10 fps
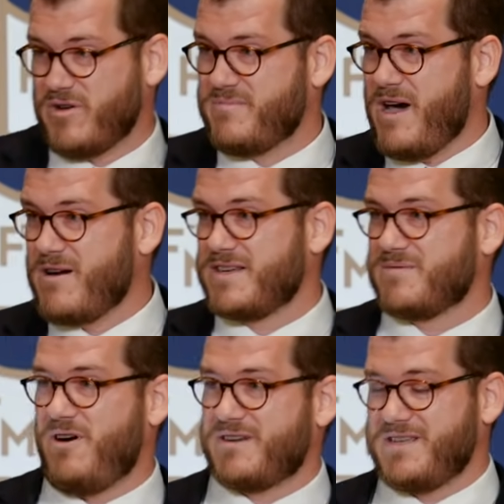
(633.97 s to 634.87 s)

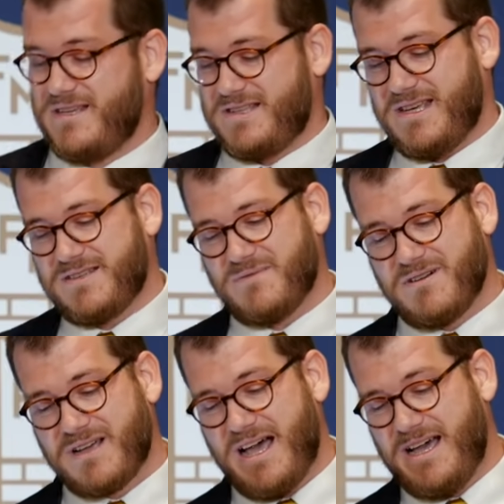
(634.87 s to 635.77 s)
postmodernist walks in and says,
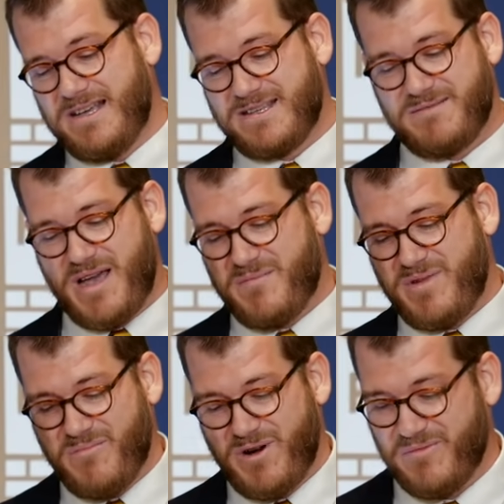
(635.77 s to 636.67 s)
well, guys, it might
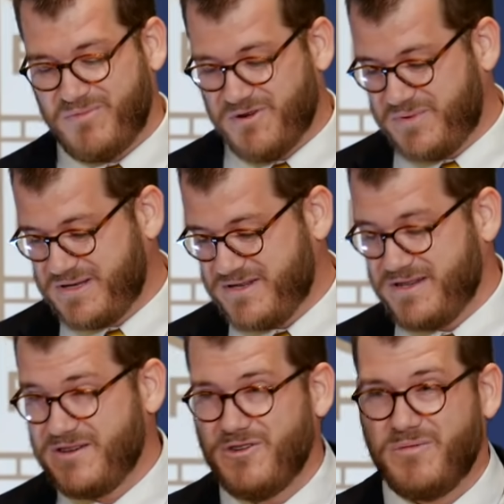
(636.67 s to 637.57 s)
be a brown pulpit to
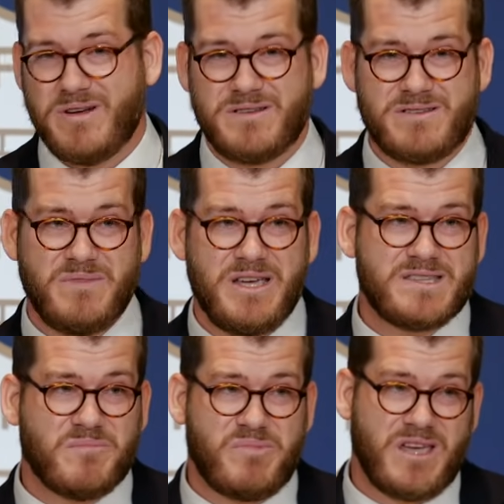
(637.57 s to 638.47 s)
you, but to me
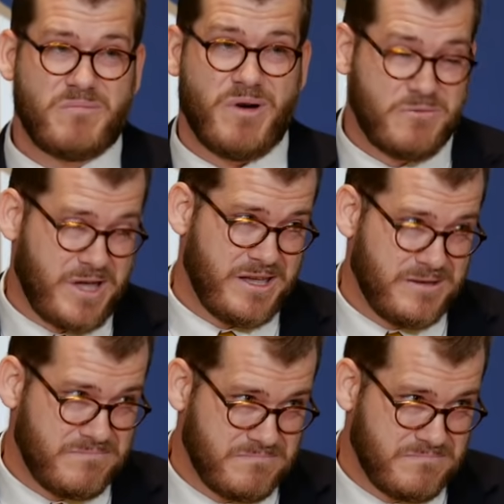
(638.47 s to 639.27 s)
it's a pink pony.